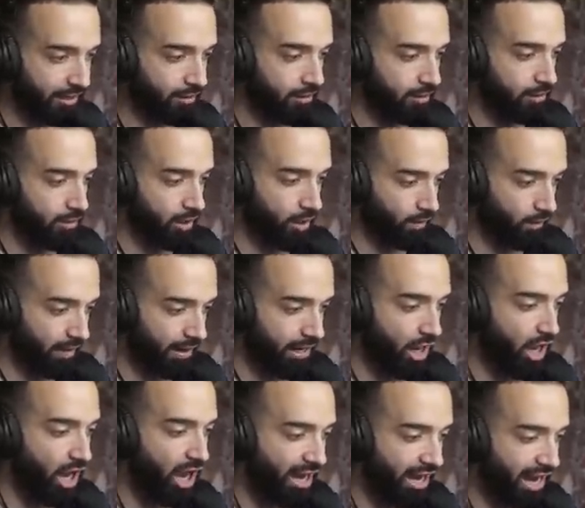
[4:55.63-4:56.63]
All right,
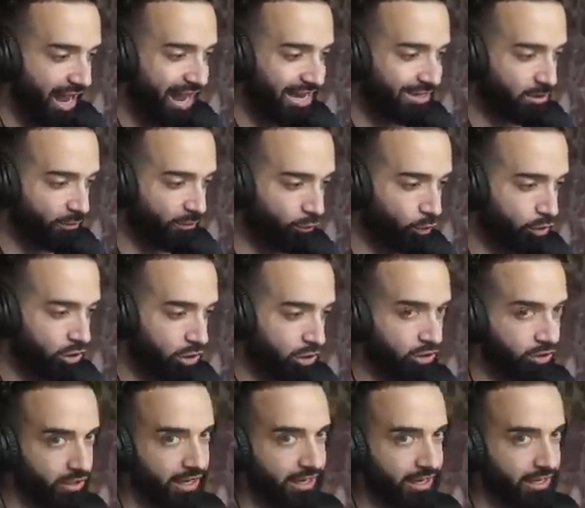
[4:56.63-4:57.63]
Odd Eyes Revolution
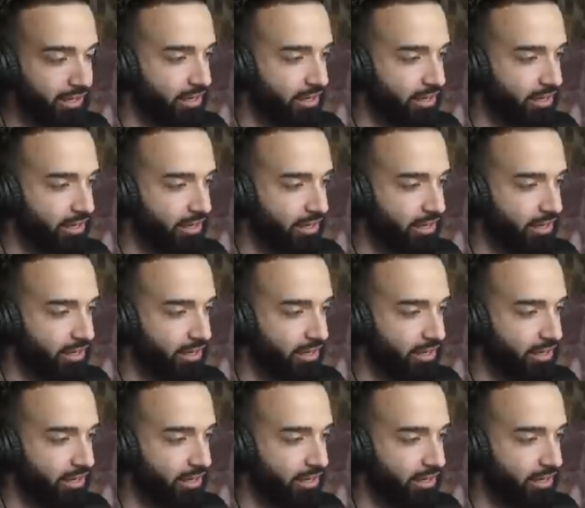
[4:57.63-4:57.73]
Dragon.